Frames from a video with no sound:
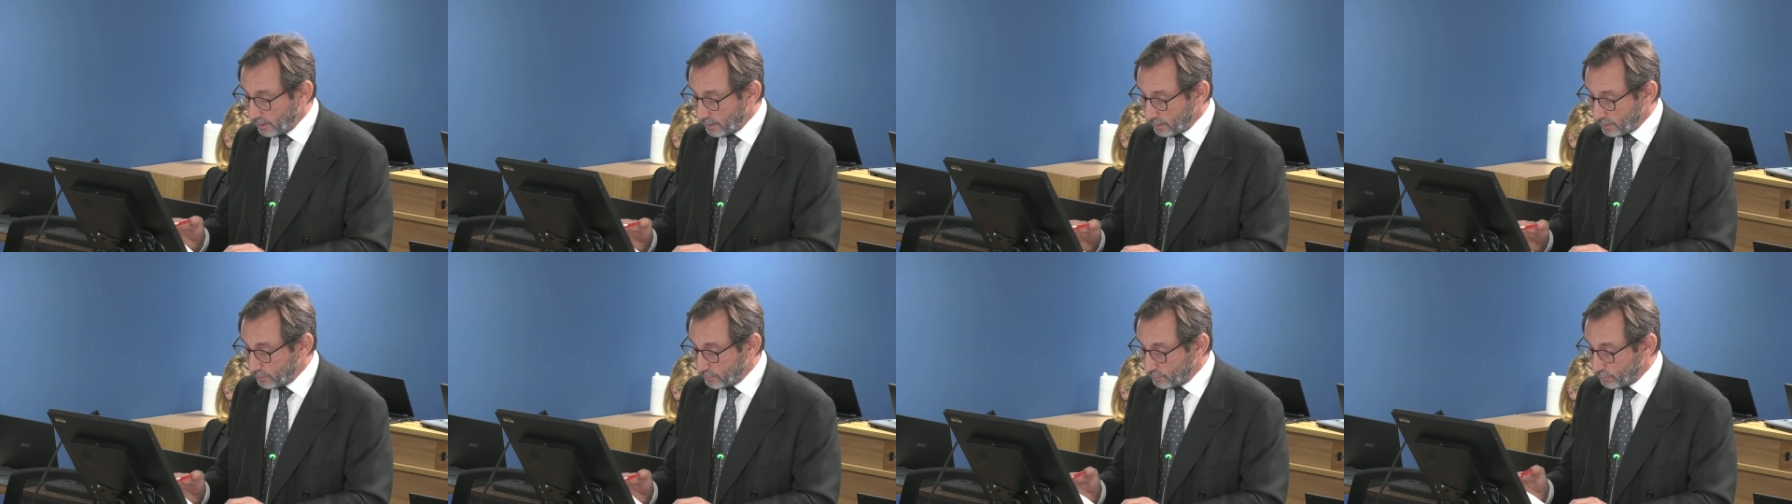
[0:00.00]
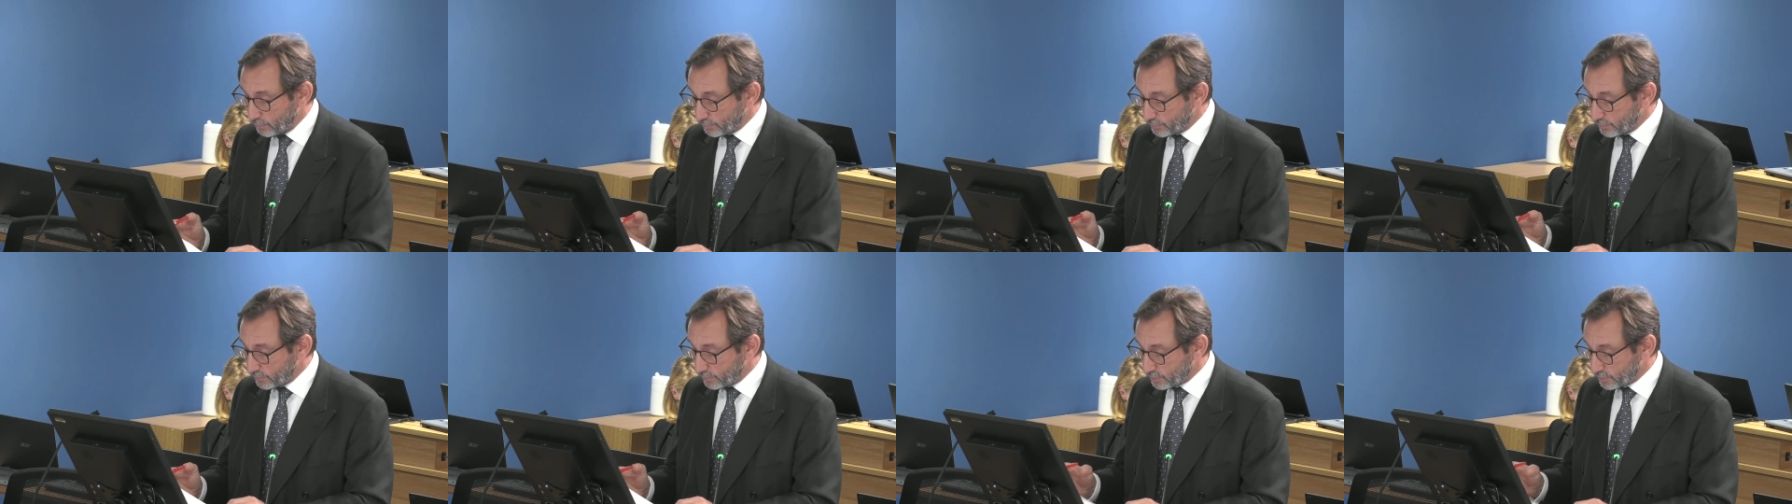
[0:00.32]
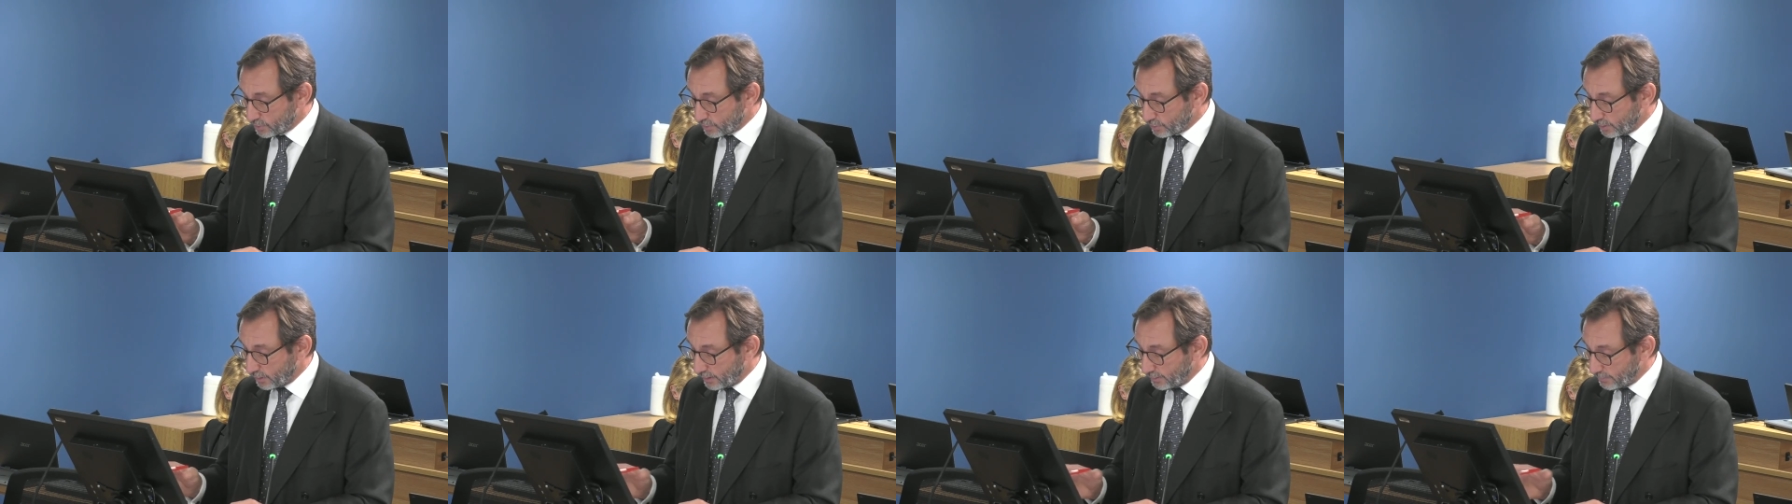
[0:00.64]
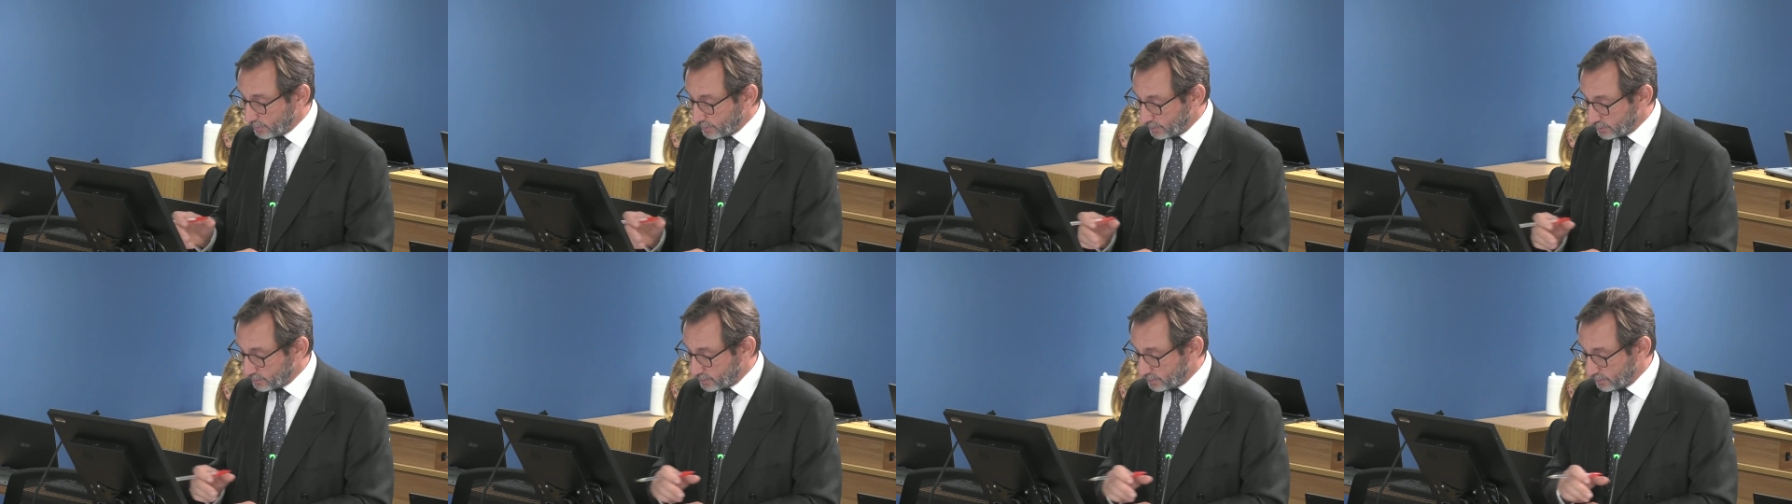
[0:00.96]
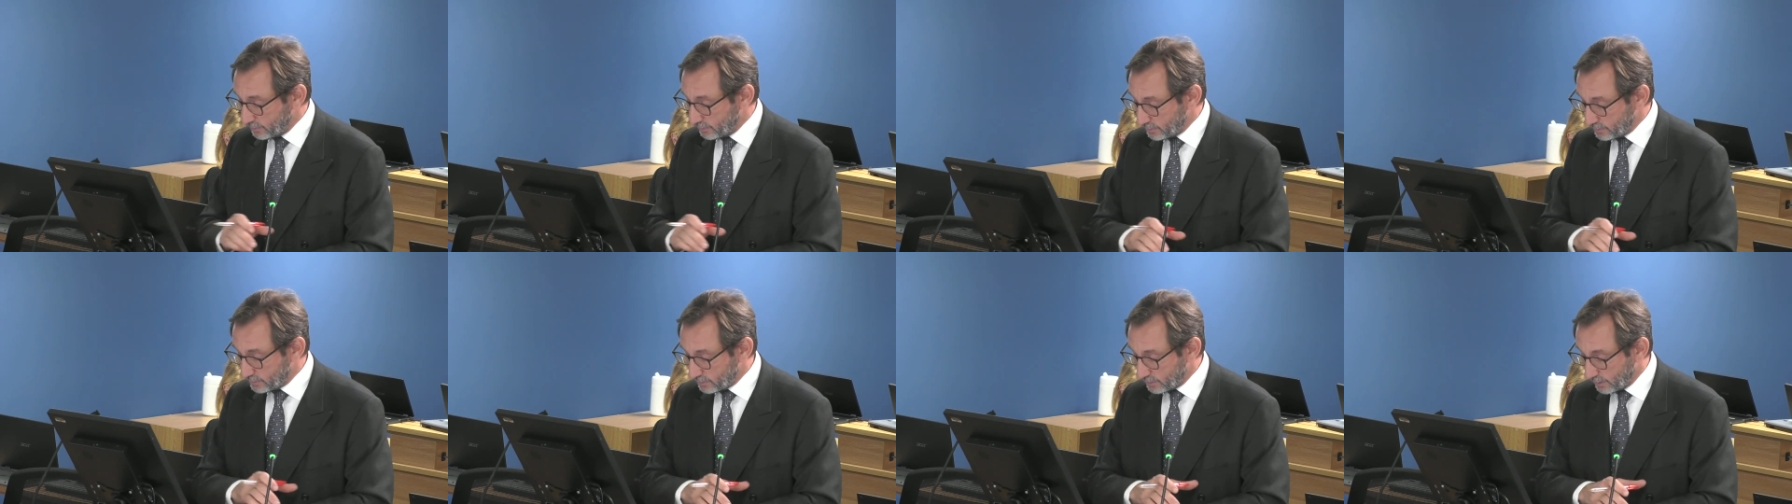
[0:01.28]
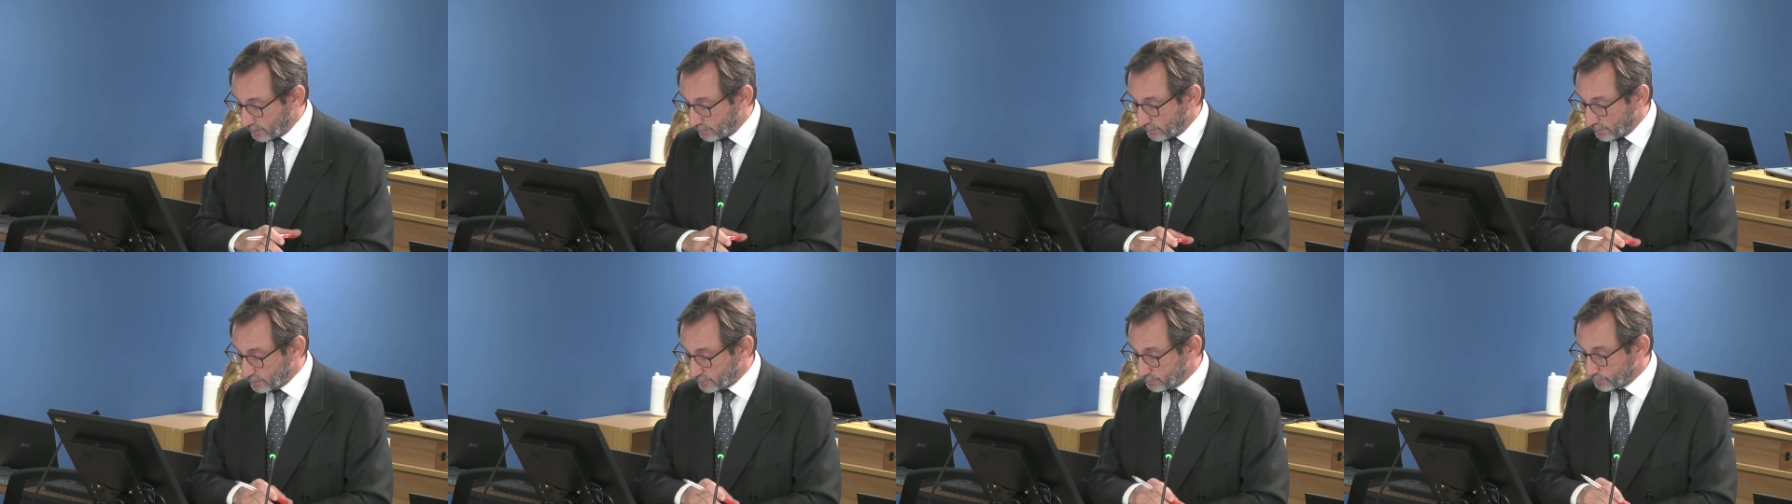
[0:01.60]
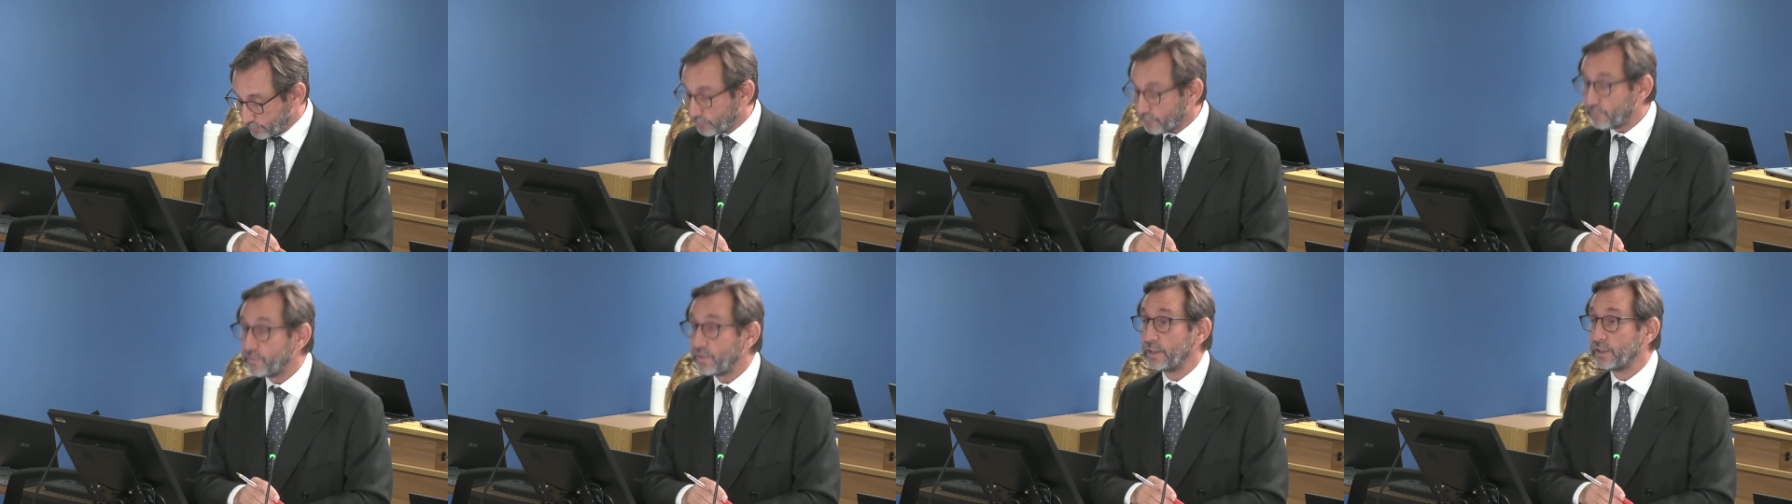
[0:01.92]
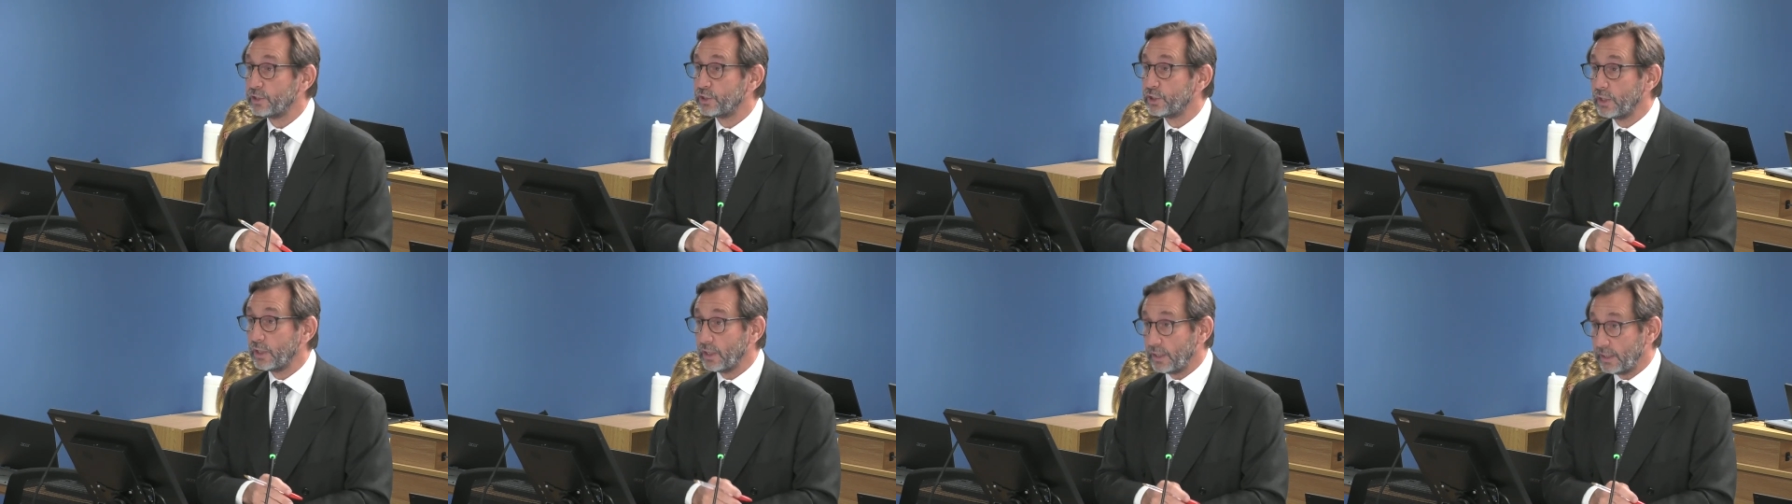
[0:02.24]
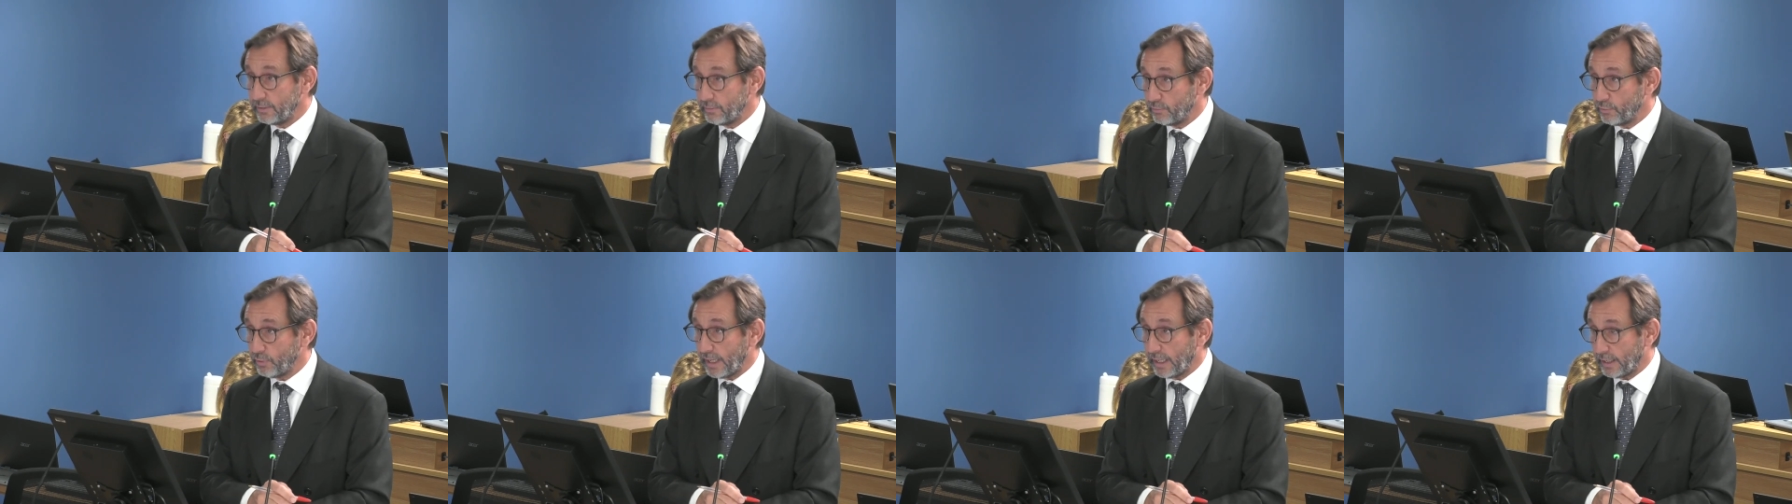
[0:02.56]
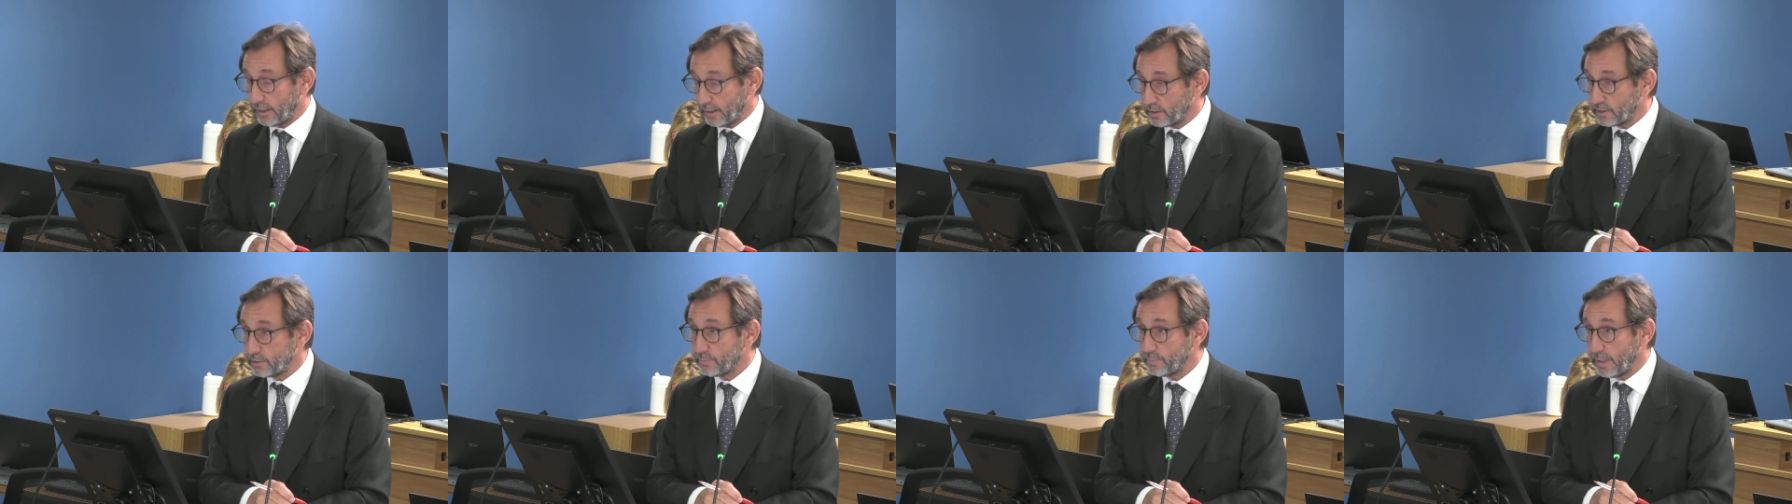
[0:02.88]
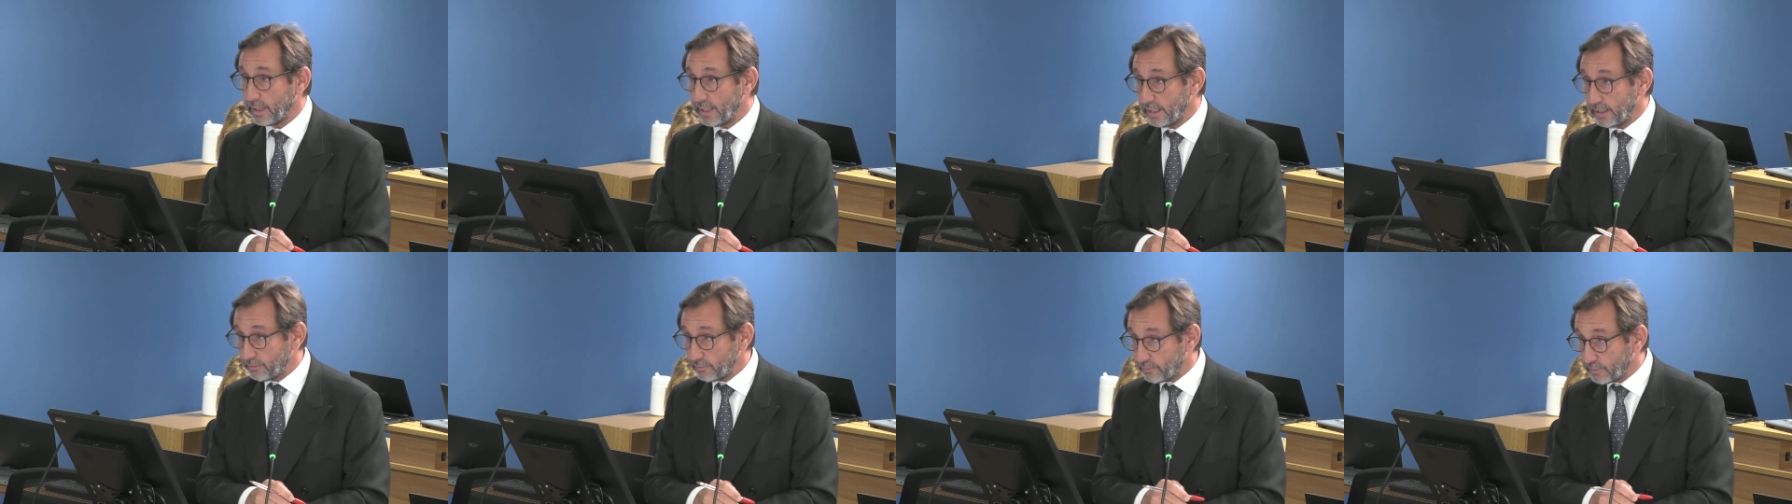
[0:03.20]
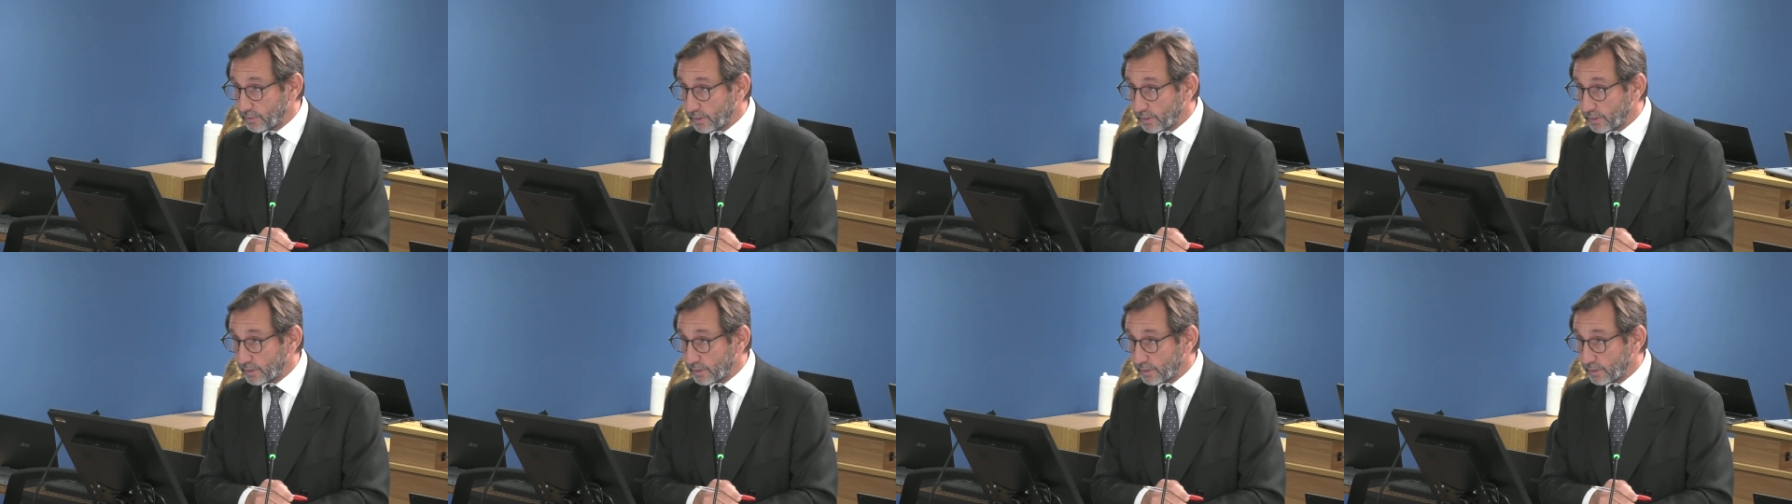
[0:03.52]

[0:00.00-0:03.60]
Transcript: you described his doing so as professionally reckless behaviour.